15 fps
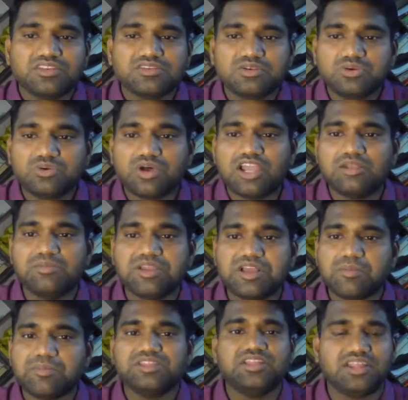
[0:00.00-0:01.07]
So I'll be
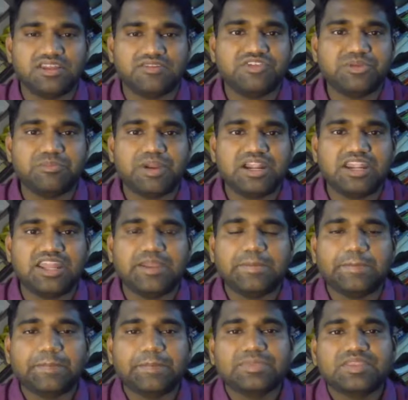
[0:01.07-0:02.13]
coming there every Monday.